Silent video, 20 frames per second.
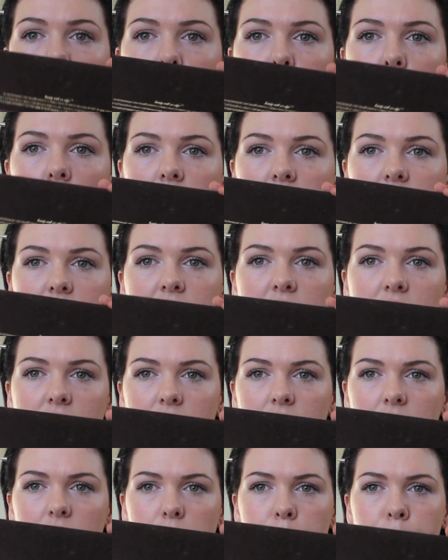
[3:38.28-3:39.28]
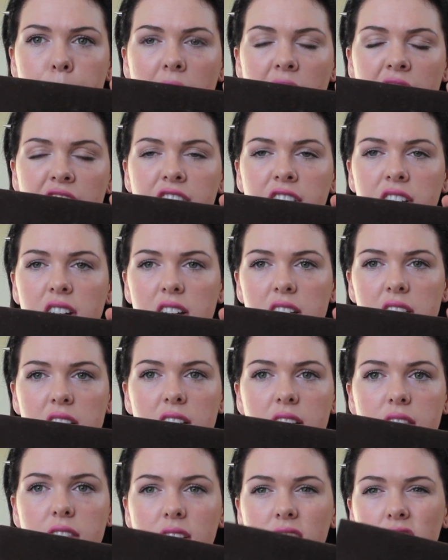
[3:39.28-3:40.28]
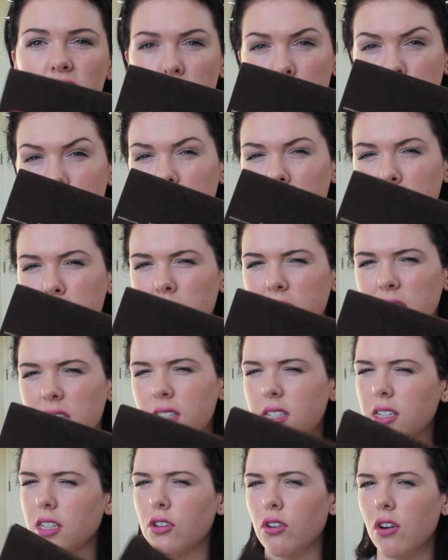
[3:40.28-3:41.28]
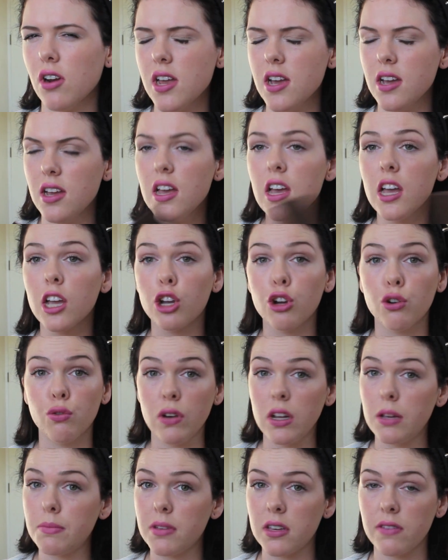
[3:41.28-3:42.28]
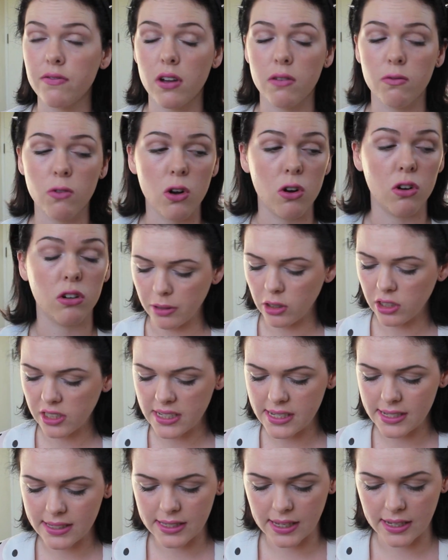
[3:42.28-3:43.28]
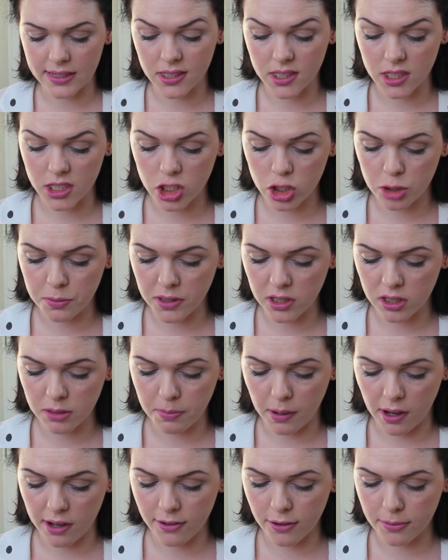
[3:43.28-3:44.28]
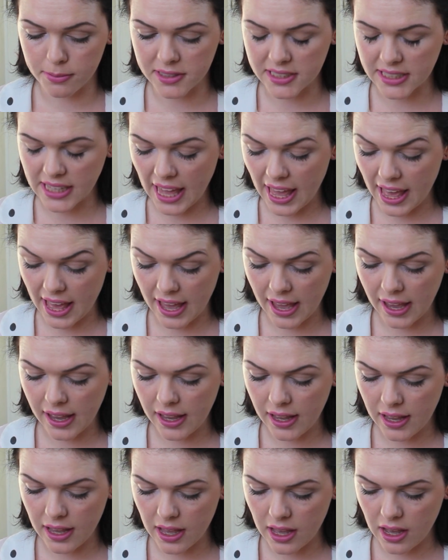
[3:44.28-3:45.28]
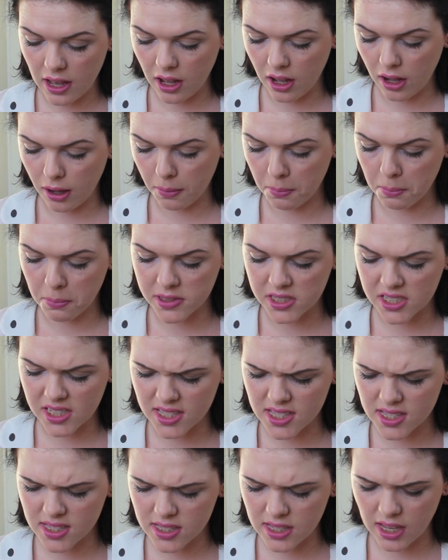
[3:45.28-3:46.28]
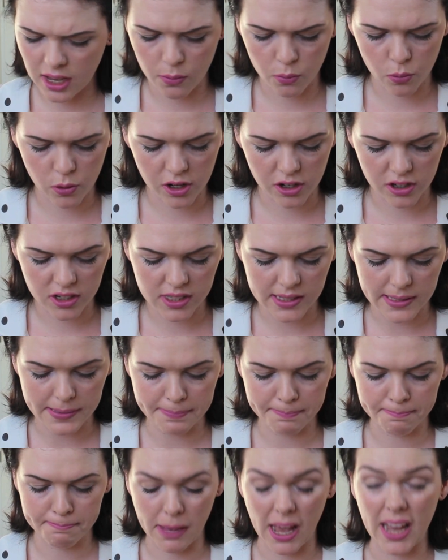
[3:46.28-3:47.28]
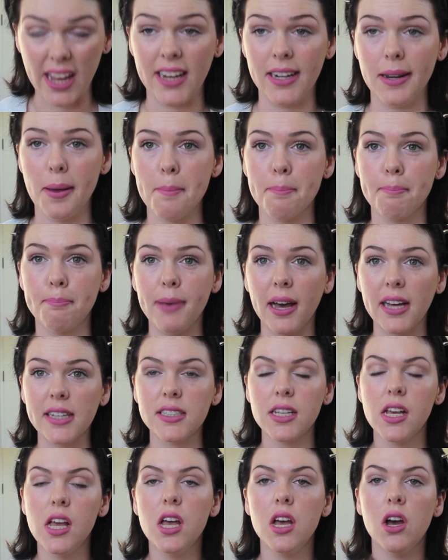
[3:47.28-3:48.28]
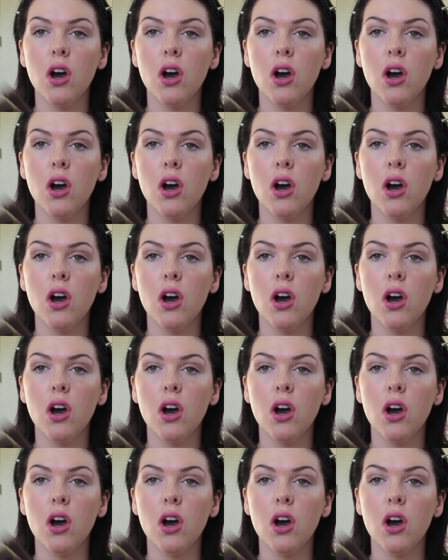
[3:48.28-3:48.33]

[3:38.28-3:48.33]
writing here, apparently there's just meant to be a sticker on it. Correct me if I'm wrong. On it says distributed by Urban Decay. It doesn't say where it's made, but